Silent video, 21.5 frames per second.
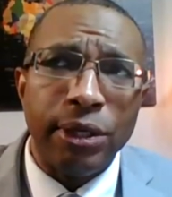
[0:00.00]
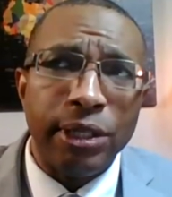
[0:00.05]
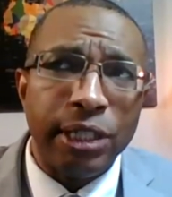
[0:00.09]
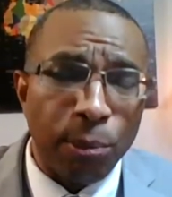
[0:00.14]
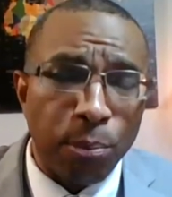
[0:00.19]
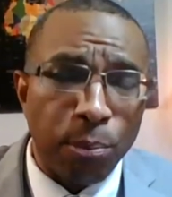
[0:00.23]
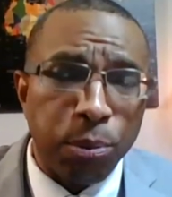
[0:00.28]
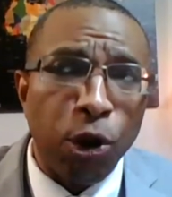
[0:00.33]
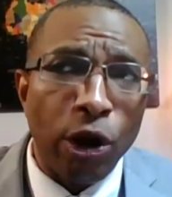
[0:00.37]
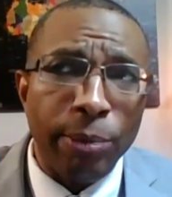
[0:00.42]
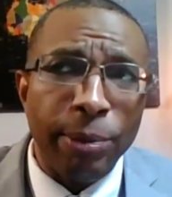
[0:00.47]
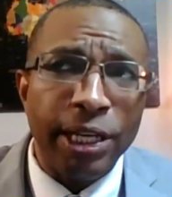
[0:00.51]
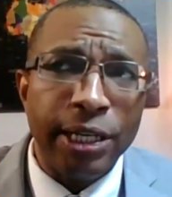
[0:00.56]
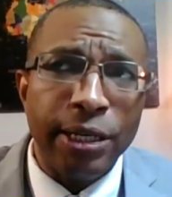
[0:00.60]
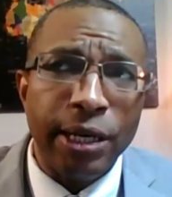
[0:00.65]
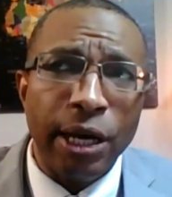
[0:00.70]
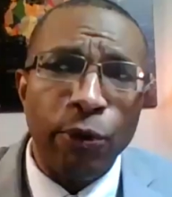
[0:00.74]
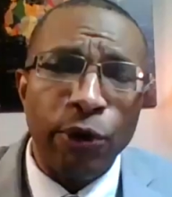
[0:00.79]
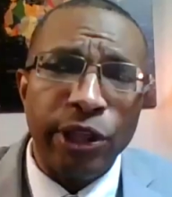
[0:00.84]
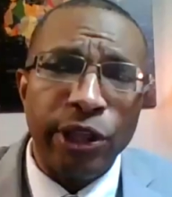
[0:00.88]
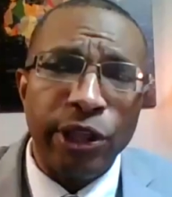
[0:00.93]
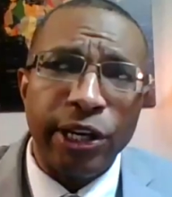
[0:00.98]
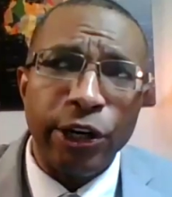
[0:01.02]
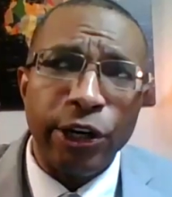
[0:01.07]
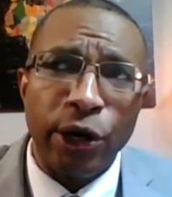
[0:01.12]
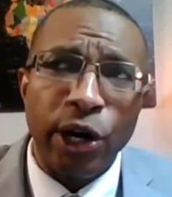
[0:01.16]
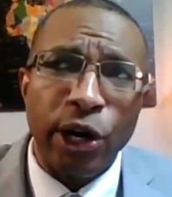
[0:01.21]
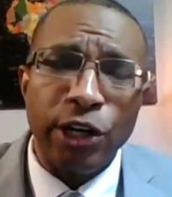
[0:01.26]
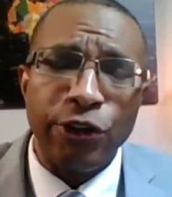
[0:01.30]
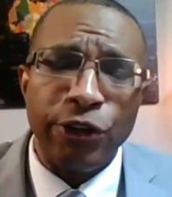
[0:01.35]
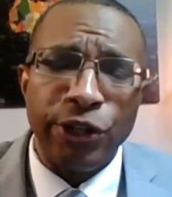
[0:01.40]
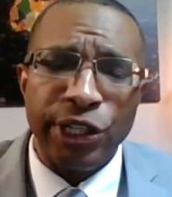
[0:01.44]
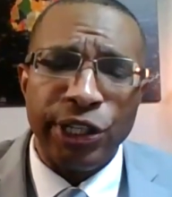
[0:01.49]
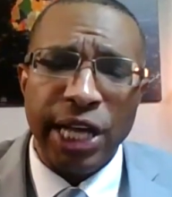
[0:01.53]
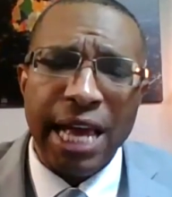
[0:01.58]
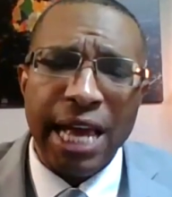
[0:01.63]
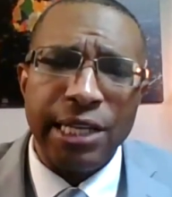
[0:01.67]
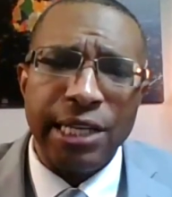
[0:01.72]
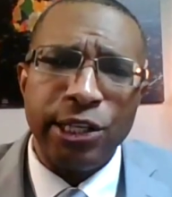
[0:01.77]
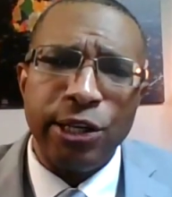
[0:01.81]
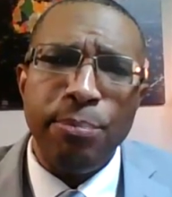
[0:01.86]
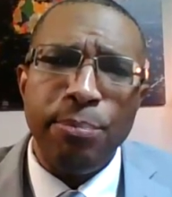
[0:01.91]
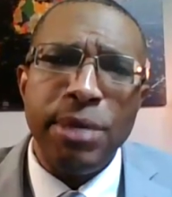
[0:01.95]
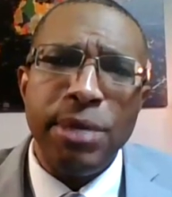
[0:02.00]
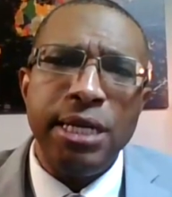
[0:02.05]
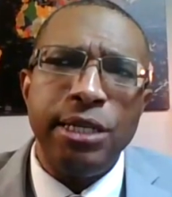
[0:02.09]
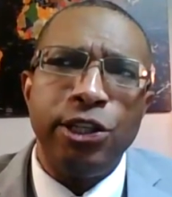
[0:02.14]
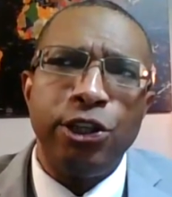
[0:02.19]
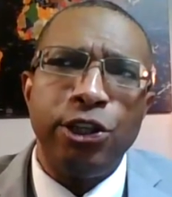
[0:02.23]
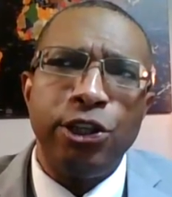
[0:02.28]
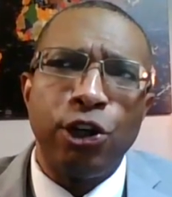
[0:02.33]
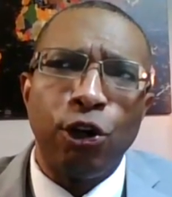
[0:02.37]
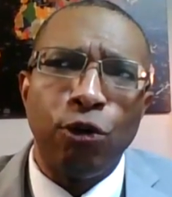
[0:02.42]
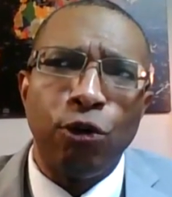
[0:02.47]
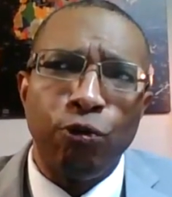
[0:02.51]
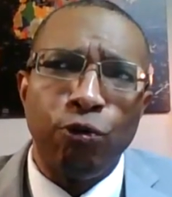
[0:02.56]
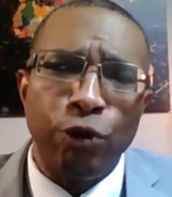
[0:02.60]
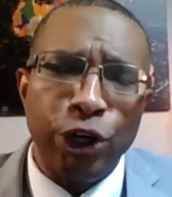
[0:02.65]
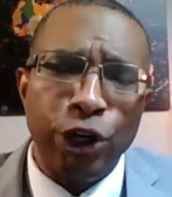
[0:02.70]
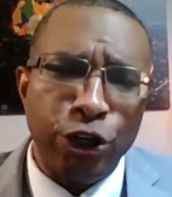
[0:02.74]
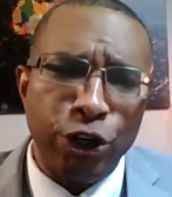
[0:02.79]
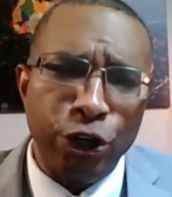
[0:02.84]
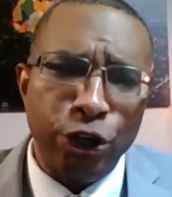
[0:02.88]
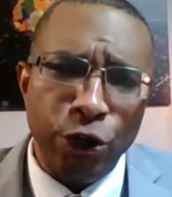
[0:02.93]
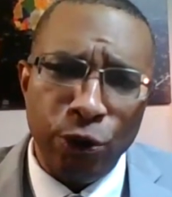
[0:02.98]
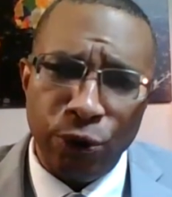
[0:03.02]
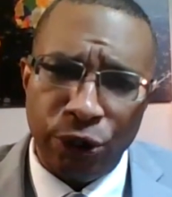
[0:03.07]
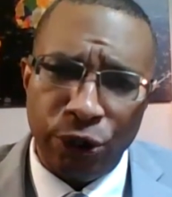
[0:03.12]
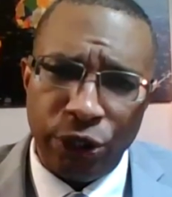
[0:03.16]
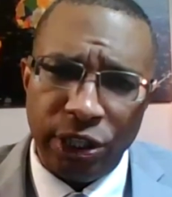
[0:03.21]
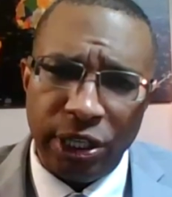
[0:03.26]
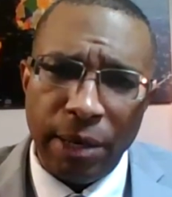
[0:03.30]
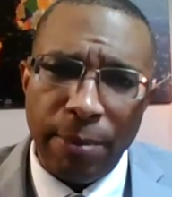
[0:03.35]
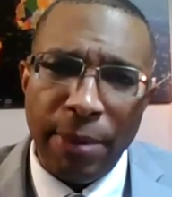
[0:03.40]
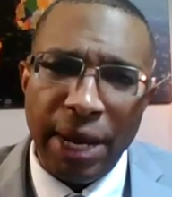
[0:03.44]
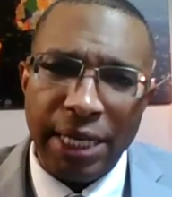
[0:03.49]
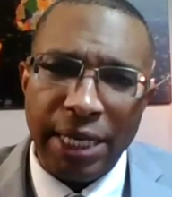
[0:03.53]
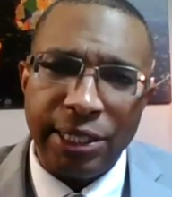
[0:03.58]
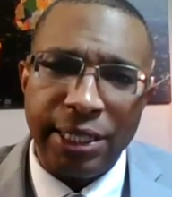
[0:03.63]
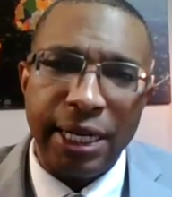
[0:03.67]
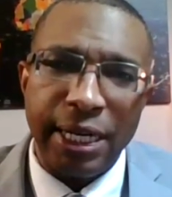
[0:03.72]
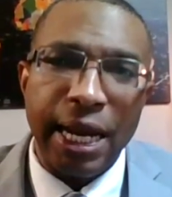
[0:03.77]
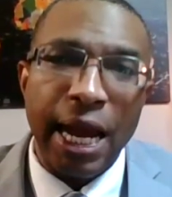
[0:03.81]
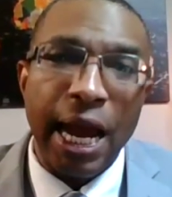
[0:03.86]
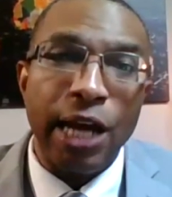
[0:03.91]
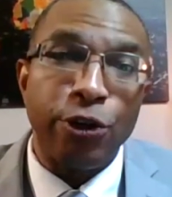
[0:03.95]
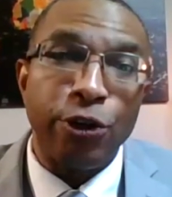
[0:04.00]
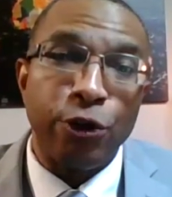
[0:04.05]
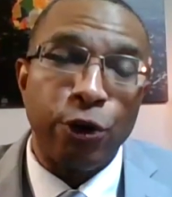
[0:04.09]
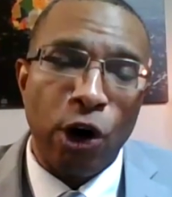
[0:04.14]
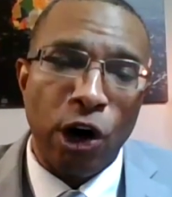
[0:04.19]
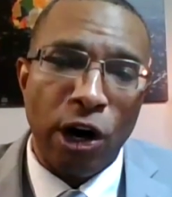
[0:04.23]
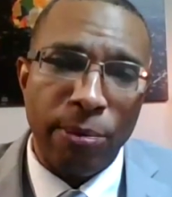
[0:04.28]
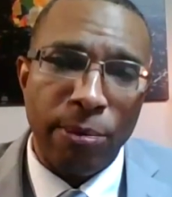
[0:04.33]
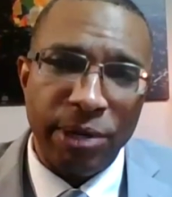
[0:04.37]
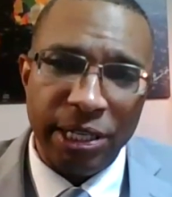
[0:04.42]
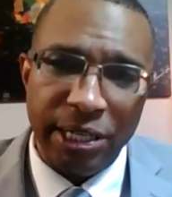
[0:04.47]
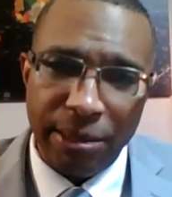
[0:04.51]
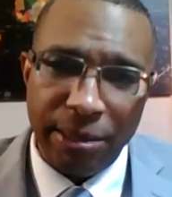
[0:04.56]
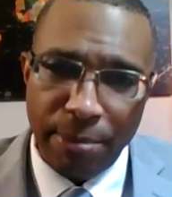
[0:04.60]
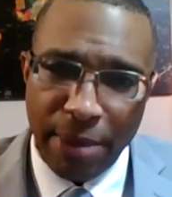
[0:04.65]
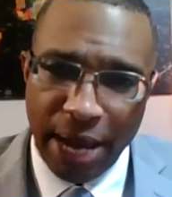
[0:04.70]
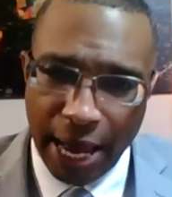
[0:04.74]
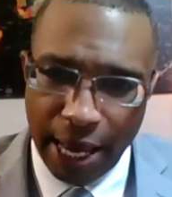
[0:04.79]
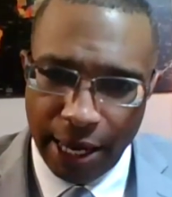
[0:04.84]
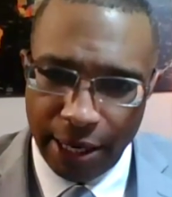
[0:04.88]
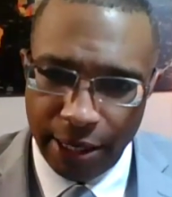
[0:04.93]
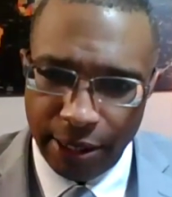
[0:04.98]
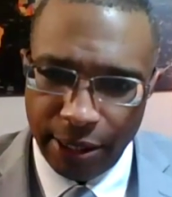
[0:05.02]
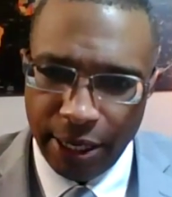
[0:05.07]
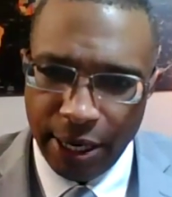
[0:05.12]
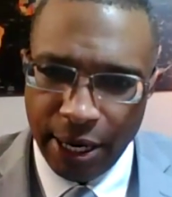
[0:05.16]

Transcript: deployment within their countries as a means to reduce domestic hydrocarbon demand.